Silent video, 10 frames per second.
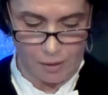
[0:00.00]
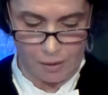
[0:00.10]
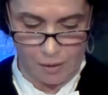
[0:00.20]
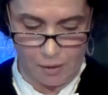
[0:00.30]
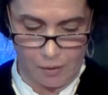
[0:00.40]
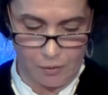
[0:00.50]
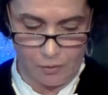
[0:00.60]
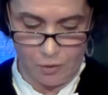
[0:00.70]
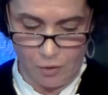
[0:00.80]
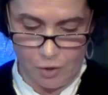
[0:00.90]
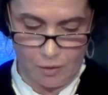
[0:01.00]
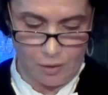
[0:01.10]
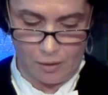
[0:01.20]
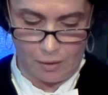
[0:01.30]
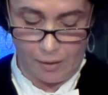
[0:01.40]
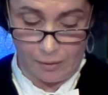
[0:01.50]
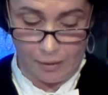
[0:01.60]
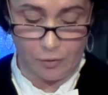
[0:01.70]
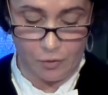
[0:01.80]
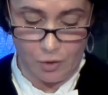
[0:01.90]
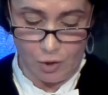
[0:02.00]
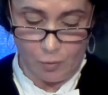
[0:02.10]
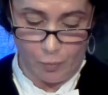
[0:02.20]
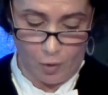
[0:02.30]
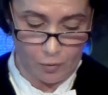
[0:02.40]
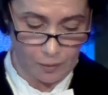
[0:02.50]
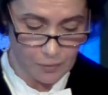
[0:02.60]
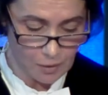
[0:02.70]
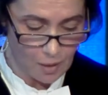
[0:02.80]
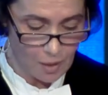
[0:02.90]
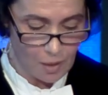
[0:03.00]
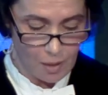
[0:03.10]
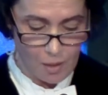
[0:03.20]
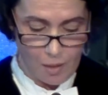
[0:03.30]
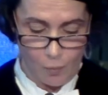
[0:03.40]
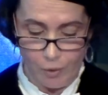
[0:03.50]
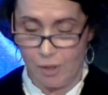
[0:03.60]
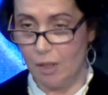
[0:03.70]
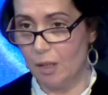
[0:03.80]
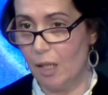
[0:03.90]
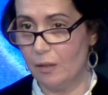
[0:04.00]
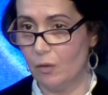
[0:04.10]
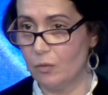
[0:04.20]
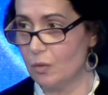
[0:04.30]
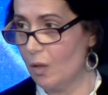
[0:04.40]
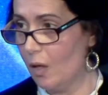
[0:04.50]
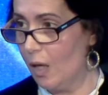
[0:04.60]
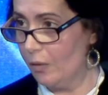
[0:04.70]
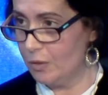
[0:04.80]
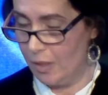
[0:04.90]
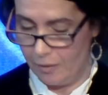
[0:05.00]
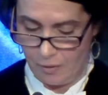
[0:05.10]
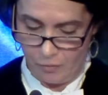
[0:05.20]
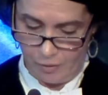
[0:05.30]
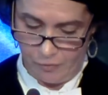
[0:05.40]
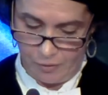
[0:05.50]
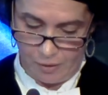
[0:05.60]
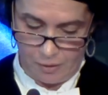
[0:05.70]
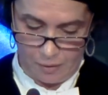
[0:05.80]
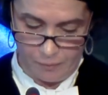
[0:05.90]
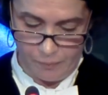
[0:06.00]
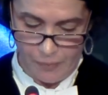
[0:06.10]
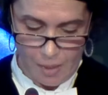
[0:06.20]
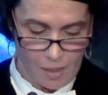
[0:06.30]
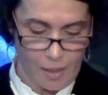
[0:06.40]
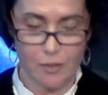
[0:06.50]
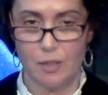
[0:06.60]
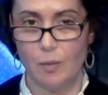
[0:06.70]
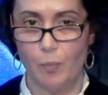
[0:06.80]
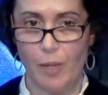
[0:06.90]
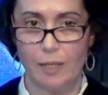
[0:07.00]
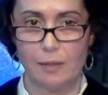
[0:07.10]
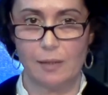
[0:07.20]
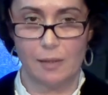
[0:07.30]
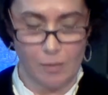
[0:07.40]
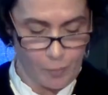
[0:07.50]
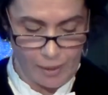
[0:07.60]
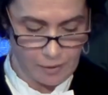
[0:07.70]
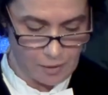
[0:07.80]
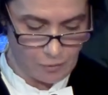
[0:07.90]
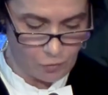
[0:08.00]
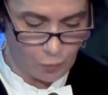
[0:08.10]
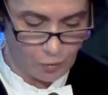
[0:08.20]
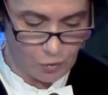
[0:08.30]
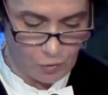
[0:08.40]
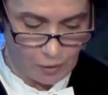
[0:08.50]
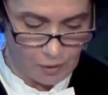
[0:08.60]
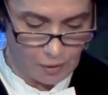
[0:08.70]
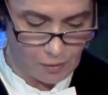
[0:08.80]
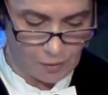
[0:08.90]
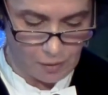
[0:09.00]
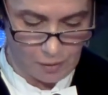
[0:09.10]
and other teaching programs within and also outside the university. I see plenty of opportunities